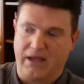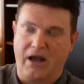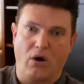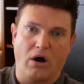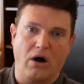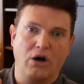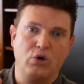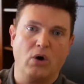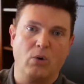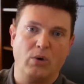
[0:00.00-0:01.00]
how hard
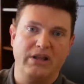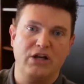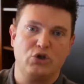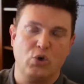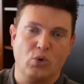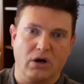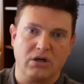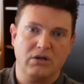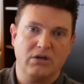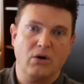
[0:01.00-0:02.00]
you are willing to work